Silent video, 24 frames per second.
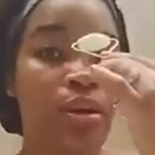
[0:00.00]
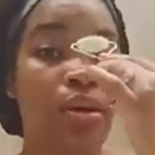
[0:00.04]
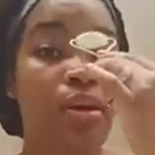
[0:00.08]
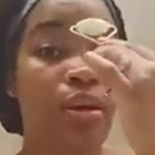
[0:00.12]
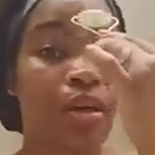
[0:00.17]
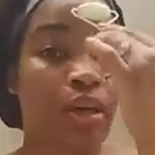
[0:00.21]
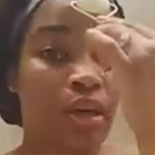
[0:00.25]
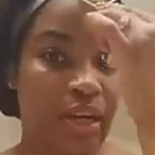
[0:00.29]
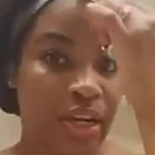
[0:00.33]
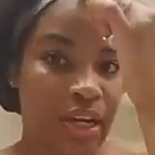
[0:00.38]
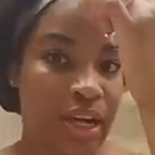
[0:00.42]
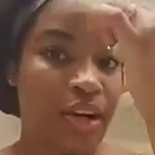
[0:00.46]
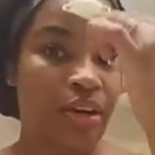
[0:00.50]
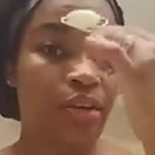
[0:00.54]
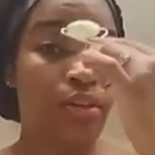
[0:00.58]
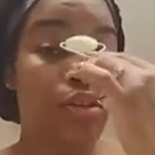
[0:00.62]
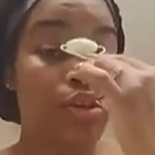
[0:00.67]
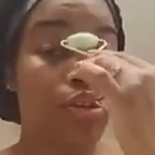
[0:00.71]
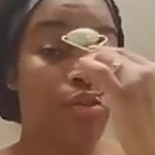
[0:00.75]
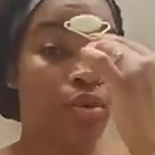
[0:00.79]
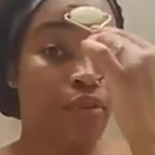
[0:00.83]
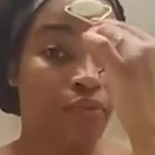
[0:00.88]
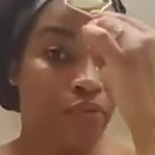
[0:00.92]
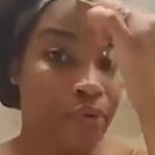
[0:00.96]
and I don't do
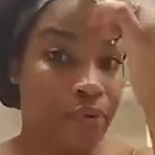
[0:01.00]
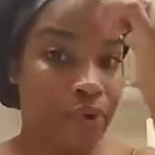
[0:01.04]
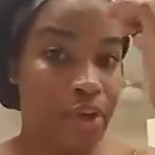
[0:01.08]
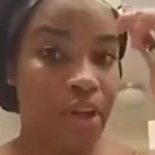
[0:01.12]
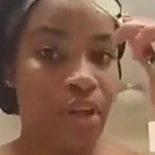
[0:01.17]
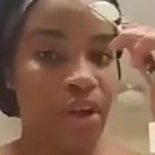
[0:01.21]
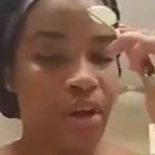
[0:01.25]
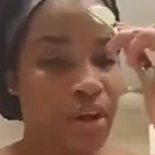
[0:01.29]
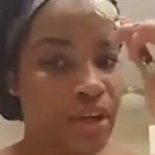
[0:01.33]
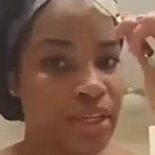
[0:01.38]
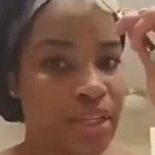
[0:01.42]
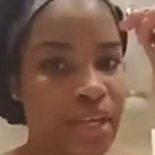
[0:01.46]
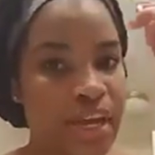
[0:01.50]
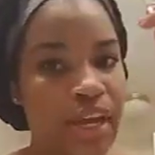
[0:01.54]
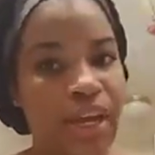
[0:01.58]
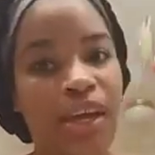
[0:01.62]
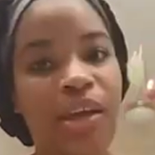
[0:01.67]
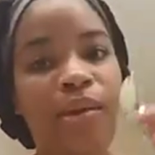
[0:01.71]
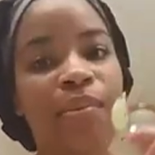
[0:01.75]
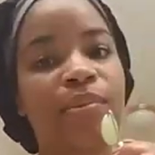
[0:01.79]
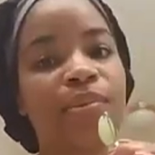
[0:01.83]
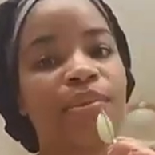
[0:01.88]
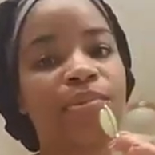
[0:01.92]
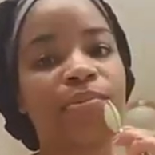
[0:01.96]
it for a long time,
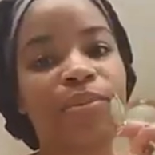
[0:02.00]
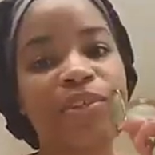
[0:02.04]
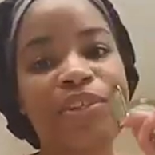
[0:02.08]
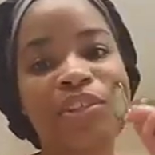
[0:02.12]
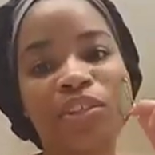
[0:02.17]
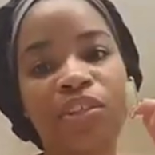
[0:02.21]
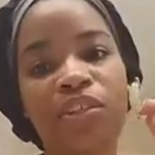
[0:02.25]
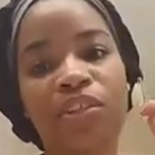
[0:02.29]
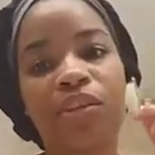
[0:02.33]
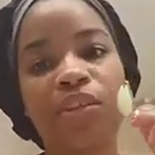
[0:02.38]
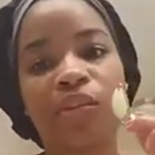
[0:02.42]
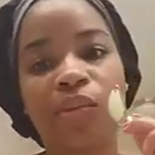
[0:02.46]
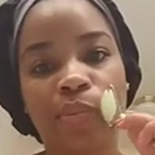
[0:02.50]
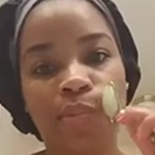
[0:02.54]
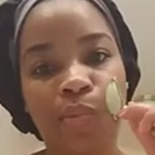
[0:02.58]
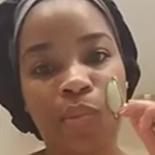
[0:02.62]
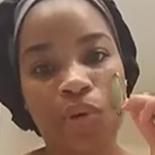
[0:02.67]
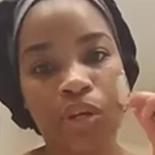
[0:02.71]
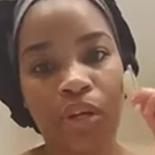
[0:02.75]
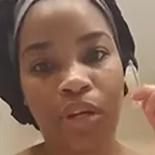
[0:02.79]
especially in the morning.